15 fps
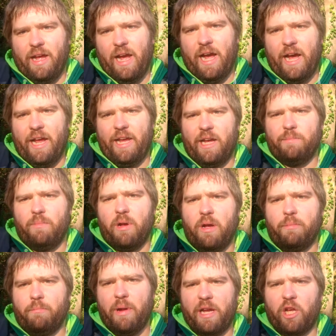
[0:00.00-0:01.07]
Hi, I'm
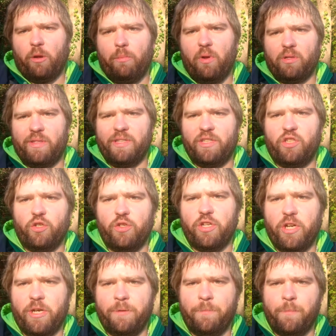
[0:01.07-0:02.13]
Michael Bolton
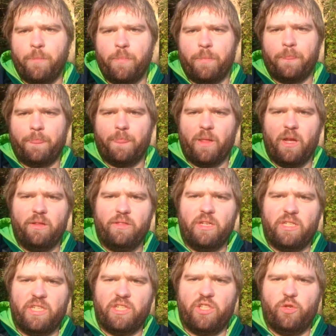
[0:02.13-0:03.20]
Jr.
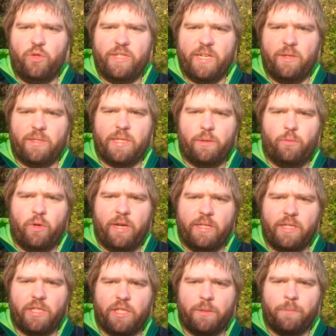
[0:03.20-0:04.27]
This is Two Sounds at
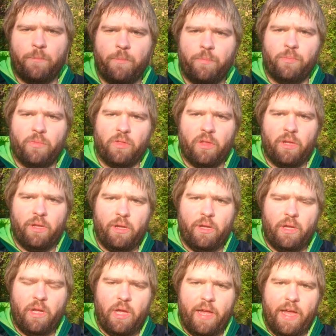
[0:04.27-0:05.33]
Once.
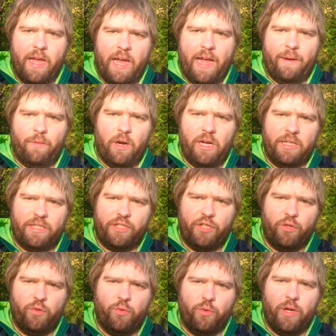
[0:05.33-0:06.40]
I want
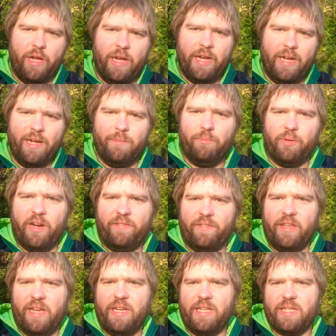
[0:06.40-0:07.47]
to
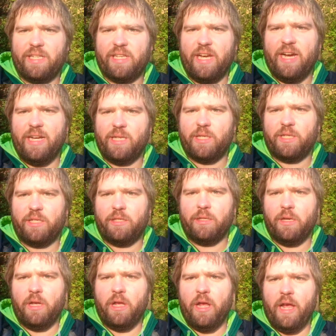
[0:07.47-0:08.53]
briefly discuss
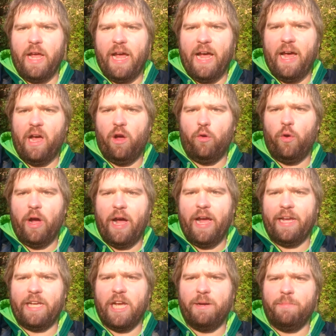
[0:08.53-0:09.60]
how
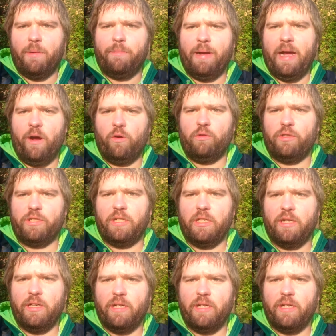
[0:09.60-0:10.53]
I come about